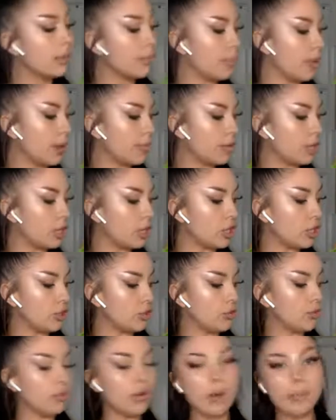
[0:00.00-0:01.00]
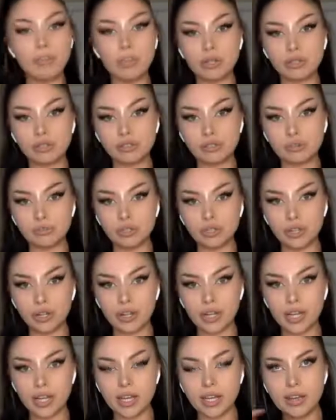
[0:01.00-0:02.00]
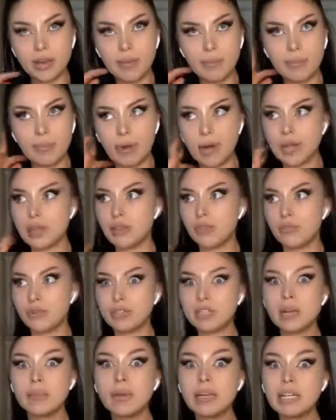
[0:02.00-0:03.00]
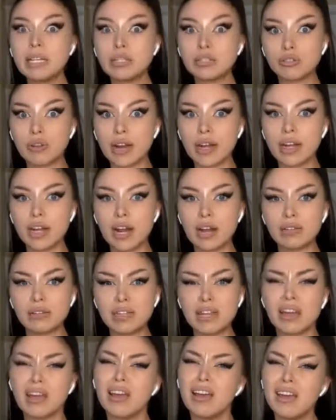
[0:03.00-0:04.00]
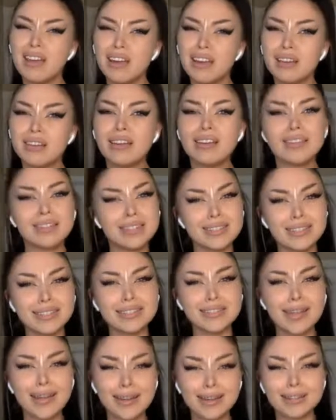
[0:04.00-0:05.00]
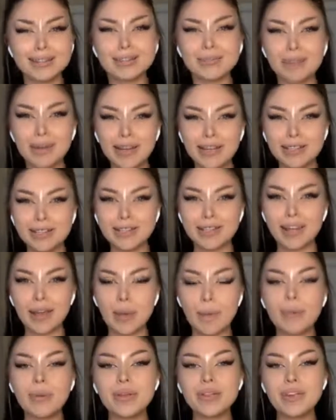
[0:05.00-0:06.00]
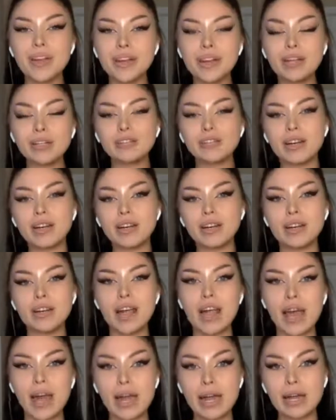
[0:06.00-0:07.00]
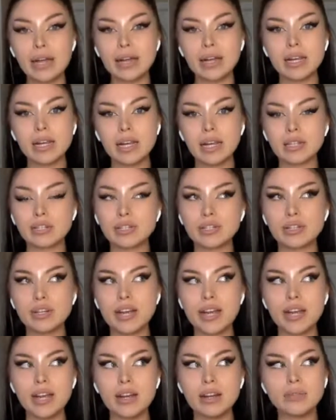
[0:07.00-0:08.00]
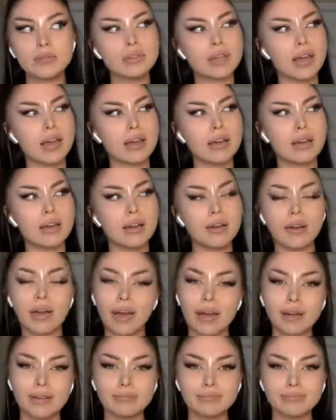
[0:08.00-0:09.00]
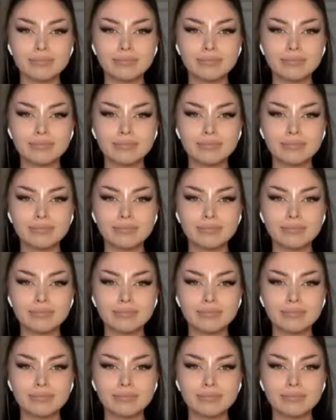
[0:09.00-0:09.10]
barbecue mushroom jerky, but the first time I tried it, I was this is kind of spicy. But then I tried it again yesterday, and I was okay,